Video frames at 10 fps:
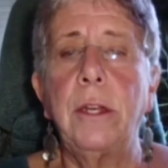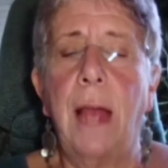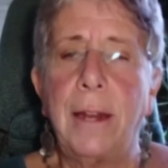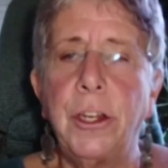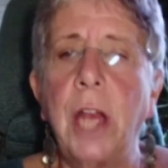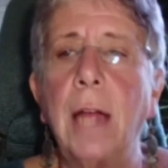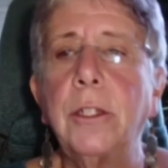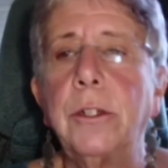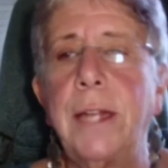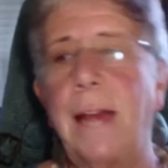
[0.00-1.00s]

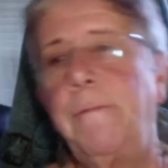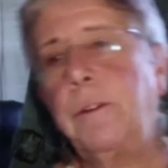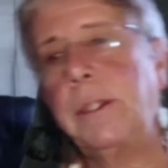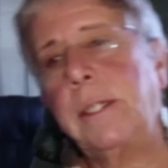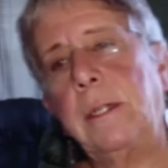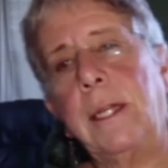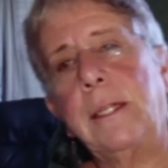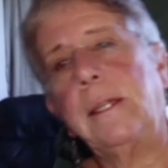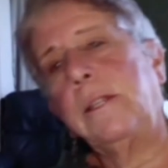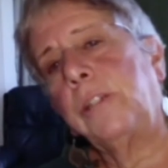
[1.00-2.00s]
childhood adverse
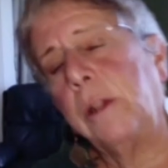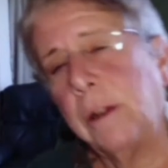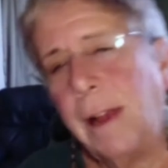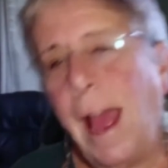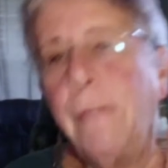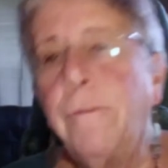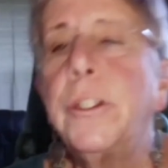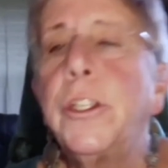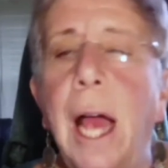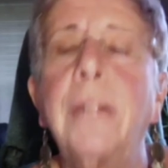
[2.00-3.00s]

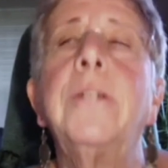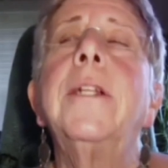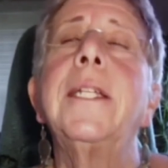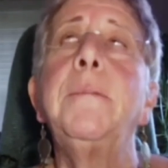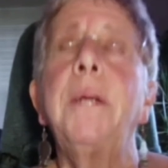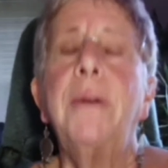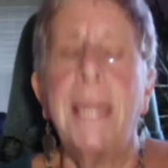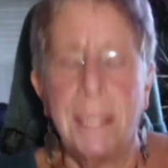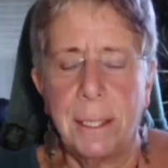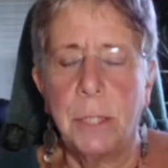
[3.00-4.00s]
childhood
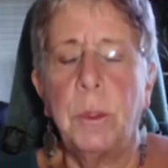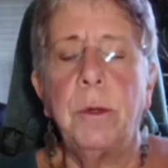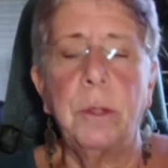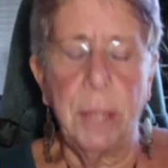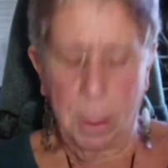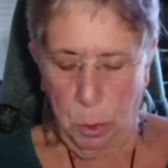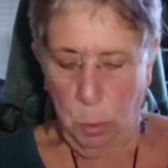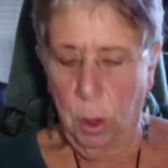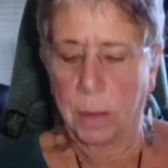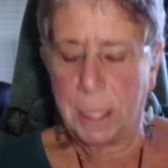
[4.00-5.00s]
experiences, when you look at the
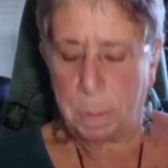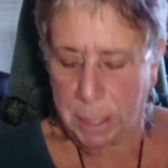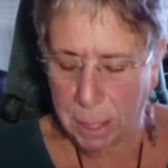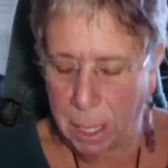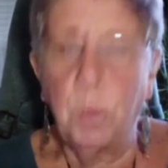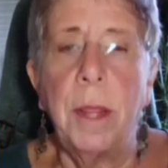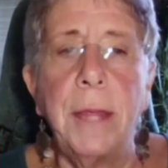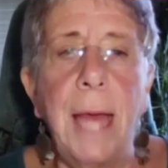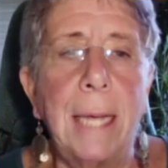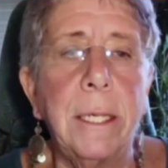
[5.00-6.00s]
work that's been done with
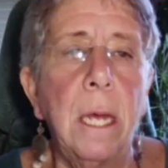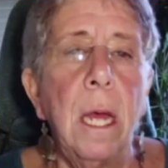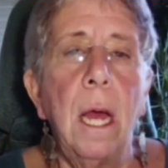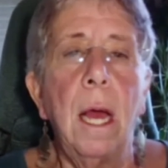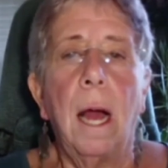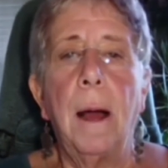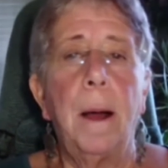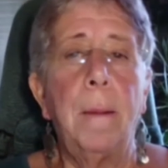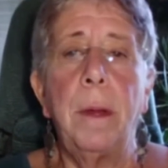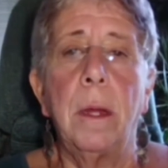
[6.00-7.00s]
that,
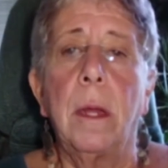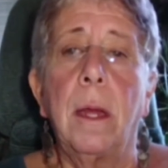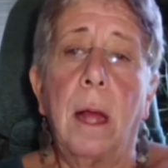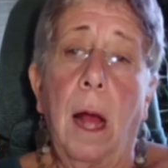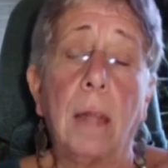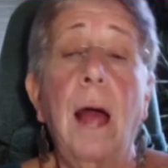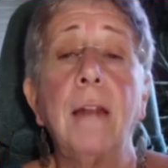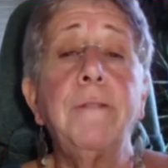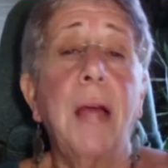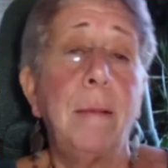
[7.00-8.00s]
um, a lot of
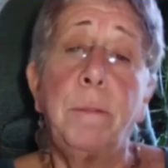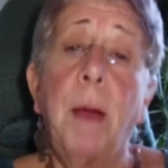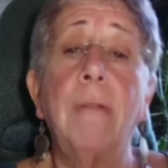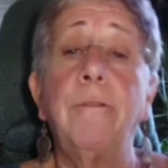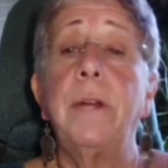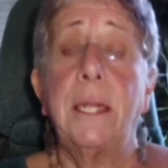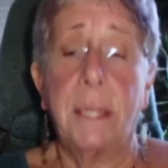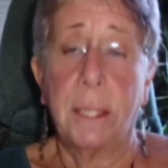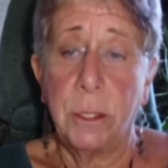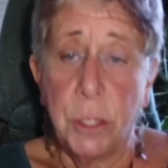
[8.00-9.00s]
times poverty is
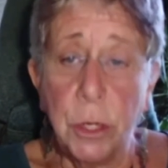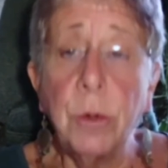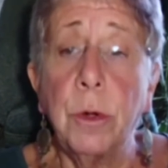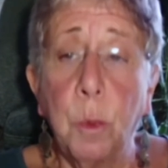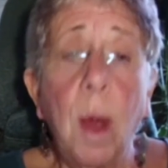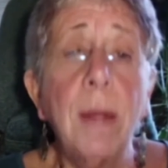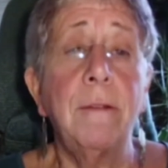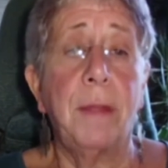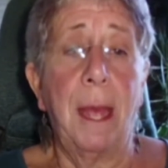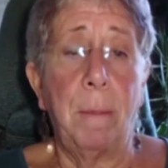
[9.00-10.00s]
considered one of
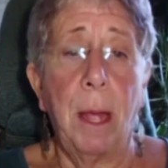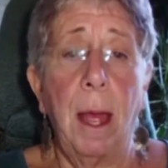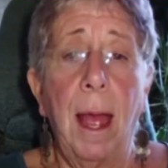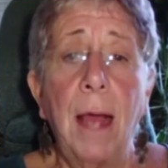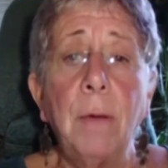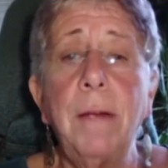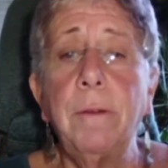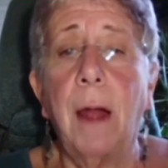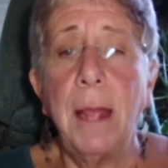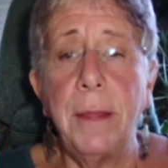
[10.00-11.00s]
them. However,
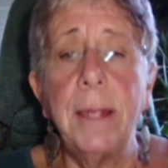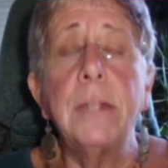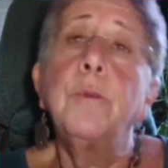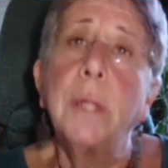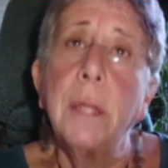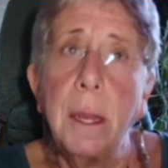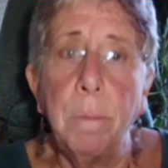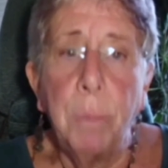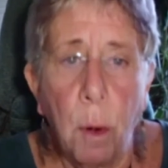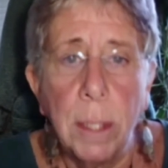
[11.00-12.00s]
I think it's really
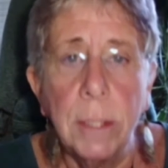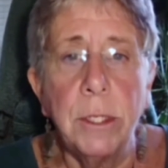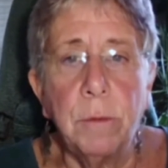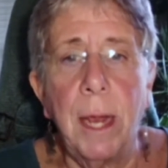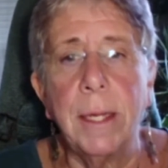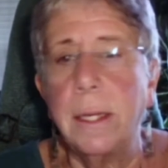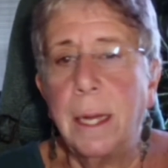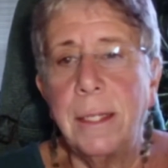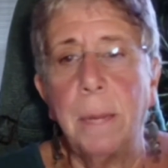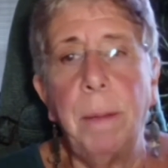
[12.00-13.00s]
important to
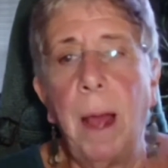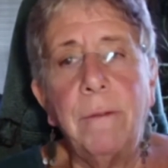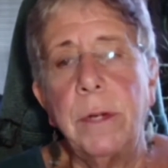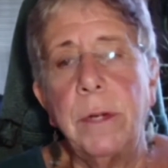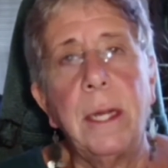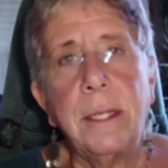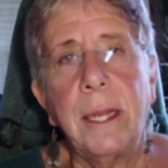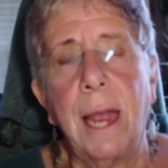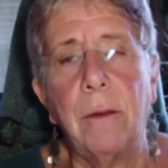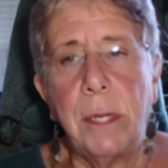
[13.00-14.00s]
recognize that poverty doesn't
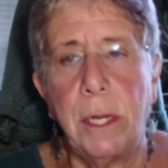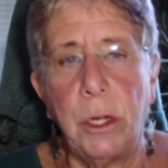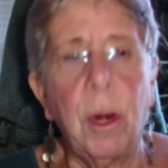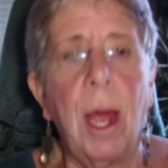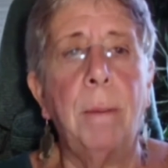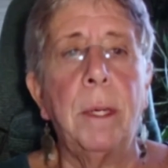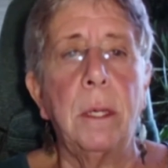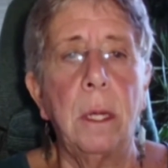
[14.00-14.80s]
guarantee trauma.